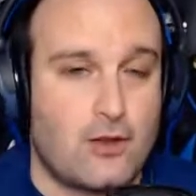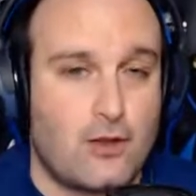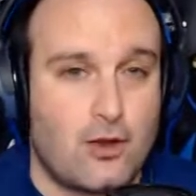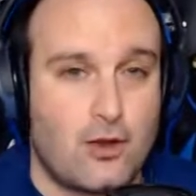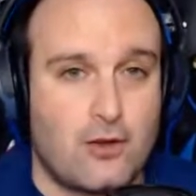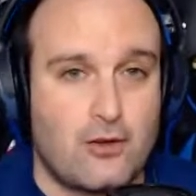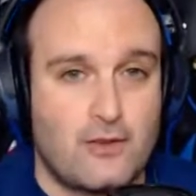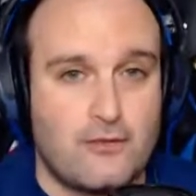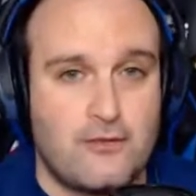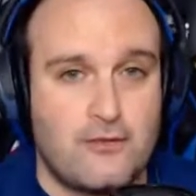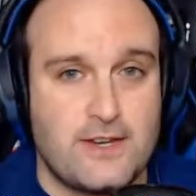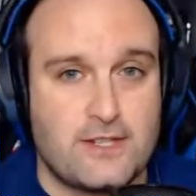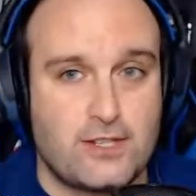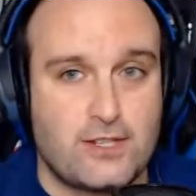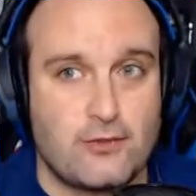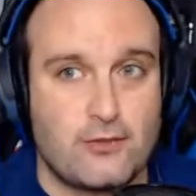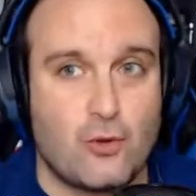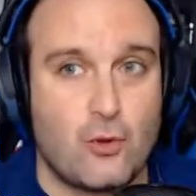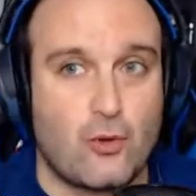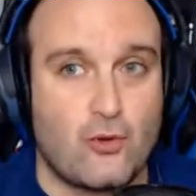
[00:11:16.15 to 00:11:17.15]
her and
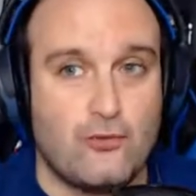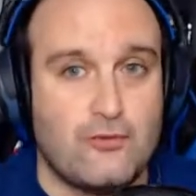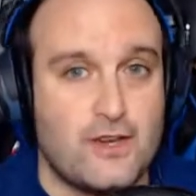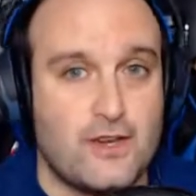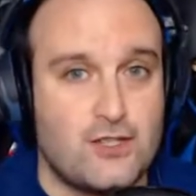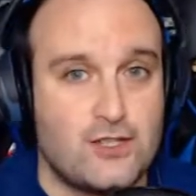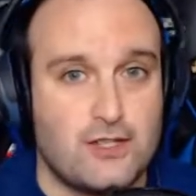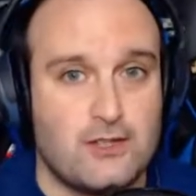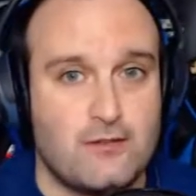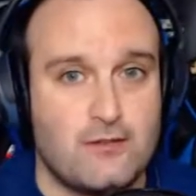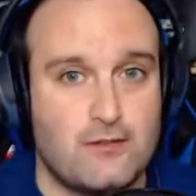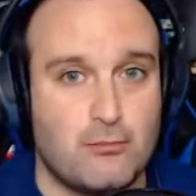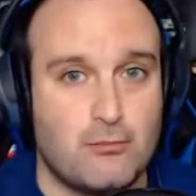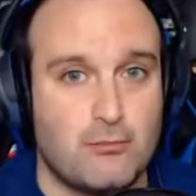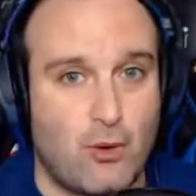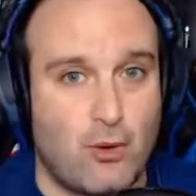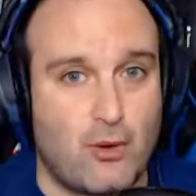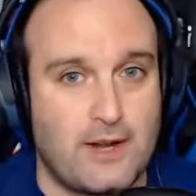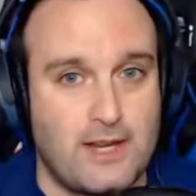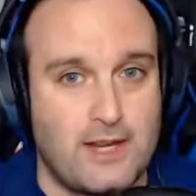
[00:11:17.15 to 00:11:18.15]
Vision or Vision
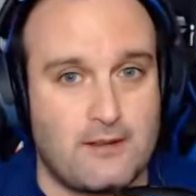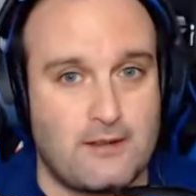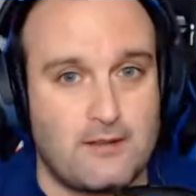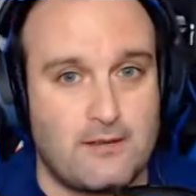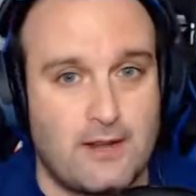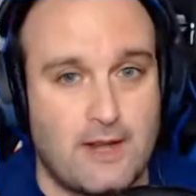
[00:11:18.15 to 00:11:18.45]
bought it